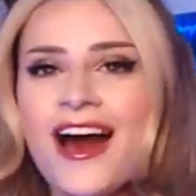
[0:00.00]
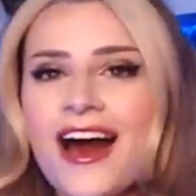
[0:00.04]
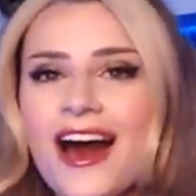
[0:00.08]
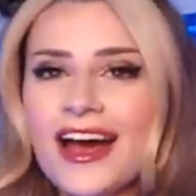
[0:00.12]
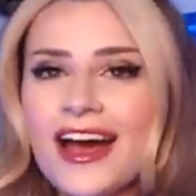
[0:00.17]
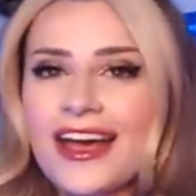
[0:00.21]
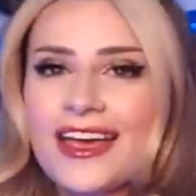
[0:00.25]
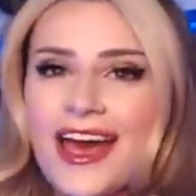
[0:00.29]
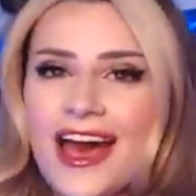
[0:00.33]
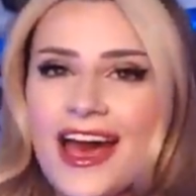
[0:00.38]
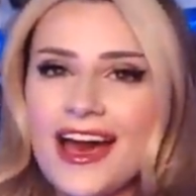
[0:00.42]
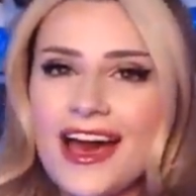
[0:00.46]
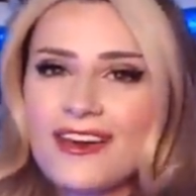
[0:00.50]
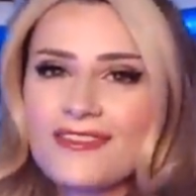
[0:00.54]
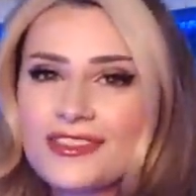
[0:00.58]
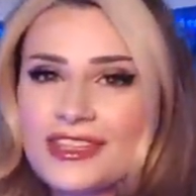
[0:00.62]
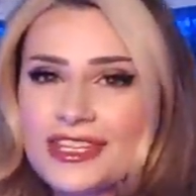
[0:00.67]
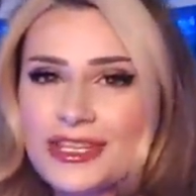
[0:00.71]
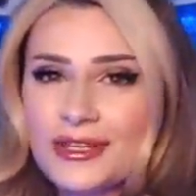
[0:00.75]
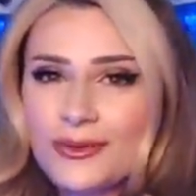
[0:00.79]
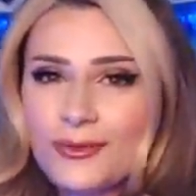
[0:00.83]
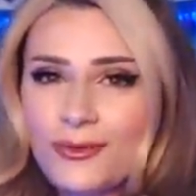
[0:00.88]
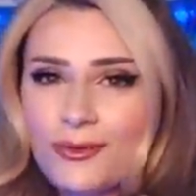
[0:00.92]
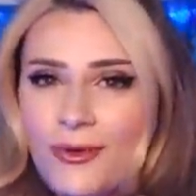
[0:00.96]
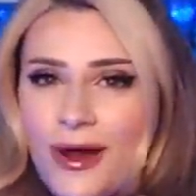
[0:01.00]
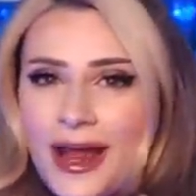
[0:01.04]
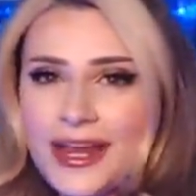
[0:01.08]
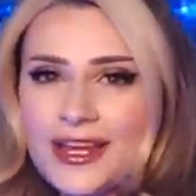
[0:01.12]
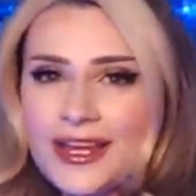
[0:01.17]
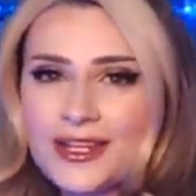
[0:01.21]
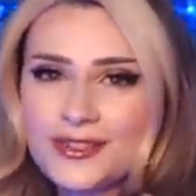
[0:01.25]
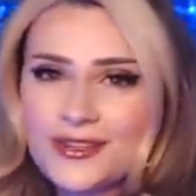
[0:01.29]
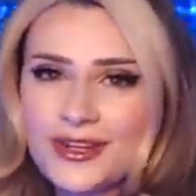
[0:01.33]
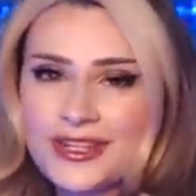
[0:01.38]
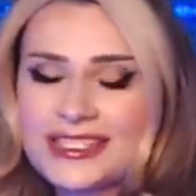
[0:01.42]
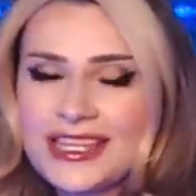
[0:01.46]
I have the
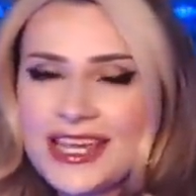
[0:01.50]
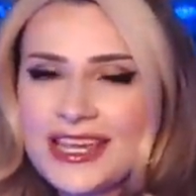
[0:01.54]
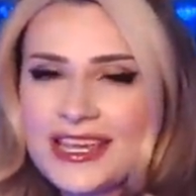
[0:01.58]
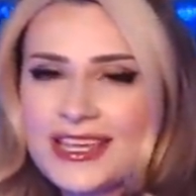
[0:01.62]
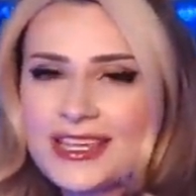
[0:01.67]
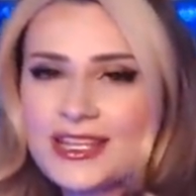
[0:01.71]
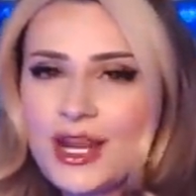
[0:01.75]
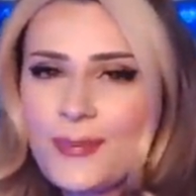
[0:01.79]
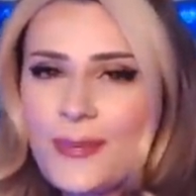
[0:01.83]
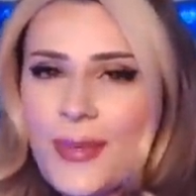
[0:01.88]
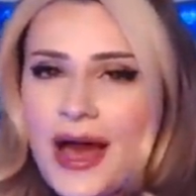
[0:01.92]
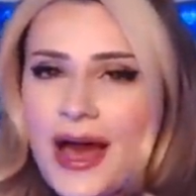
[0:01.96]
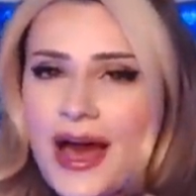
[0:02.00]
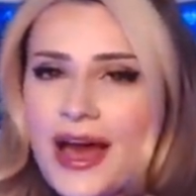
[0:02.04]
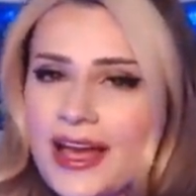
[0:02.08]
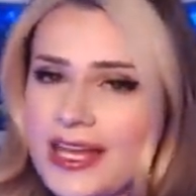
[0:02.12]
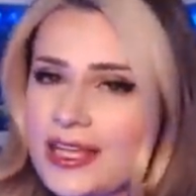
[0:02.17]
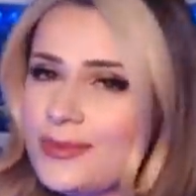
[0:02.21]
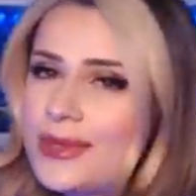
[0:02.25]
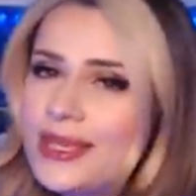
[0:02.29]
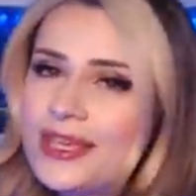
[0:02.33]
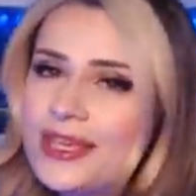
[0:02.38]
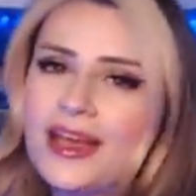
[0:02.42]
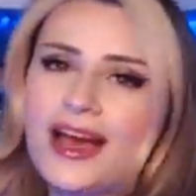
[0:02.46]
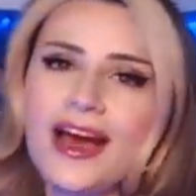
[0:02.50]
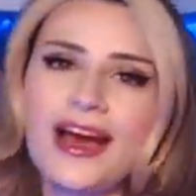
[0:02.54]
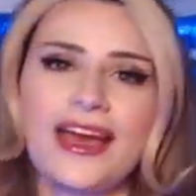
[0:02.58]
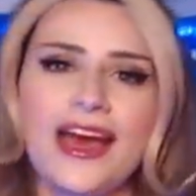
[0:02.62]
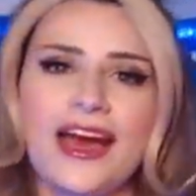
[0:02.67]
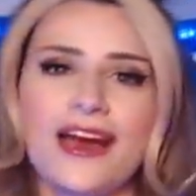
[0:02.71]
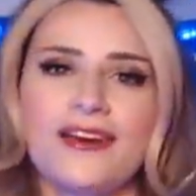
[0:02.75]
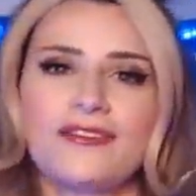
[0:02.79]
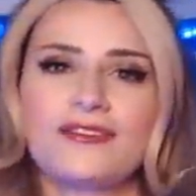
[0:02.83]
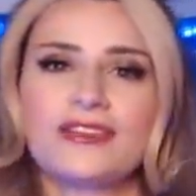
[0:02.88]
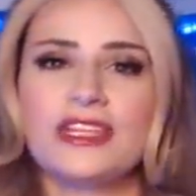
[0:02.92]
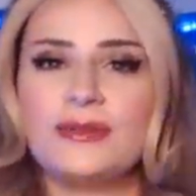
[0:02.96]
white dress hanging up behind me. I
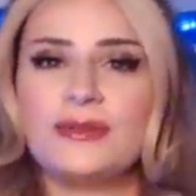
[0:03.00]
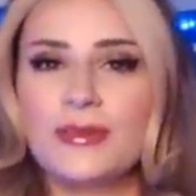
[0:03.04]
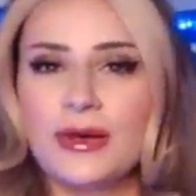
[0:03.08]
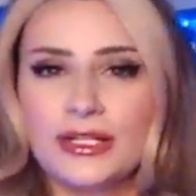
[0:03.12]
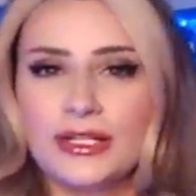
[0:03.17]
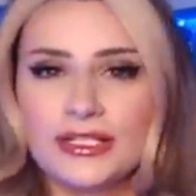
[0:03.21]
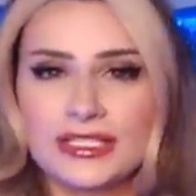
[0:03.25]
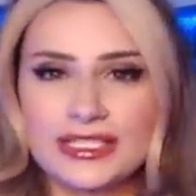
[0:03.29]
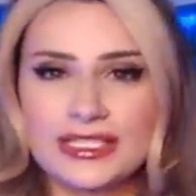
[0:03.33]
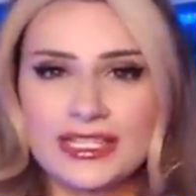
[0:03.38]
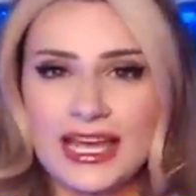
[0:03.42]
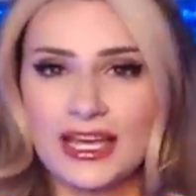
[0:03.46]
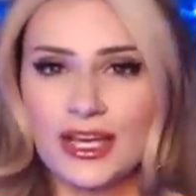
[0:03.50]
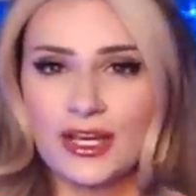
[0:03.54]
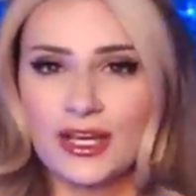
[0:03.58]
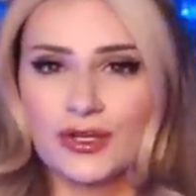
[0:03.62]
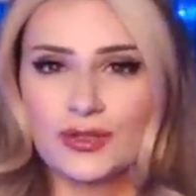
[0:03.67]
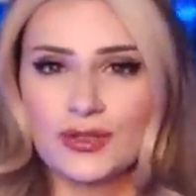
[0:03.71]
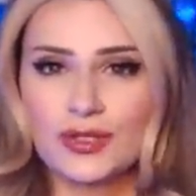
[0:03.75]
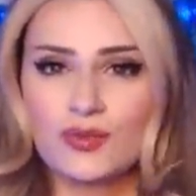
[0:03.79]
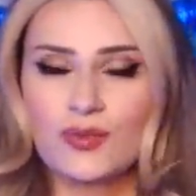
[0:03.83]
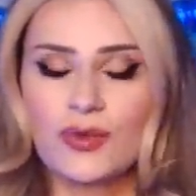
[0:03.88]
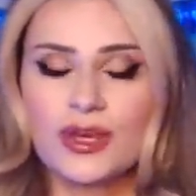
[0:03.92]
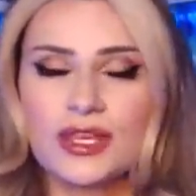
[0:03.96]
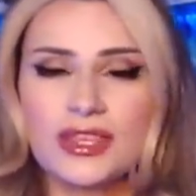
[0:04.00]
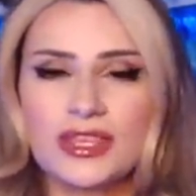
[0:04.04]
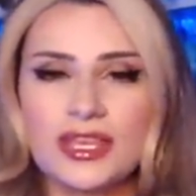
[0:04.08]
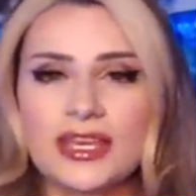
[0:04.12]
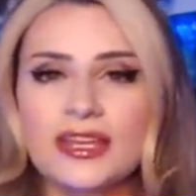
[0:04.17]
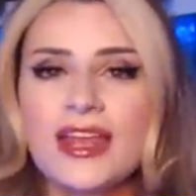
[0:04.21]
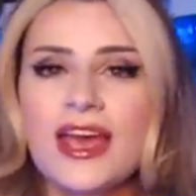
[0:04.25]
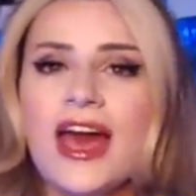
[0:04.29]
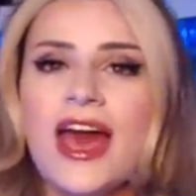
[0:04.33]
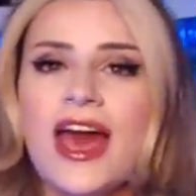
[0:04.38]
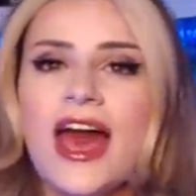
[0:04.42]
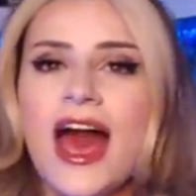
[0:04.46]
have the belt that goes with
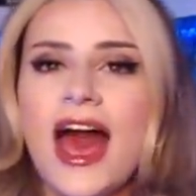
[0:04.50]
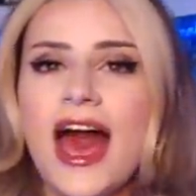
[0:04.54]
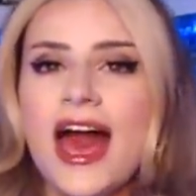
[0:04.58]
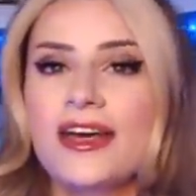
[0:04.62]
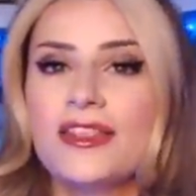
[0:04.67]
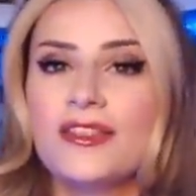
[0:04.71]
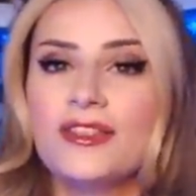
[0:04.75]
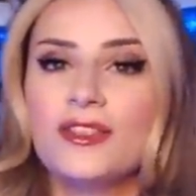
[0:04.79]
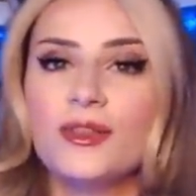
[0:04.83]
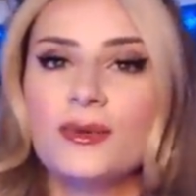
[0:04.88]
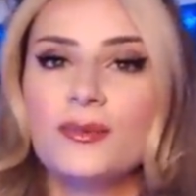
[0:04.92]
it and the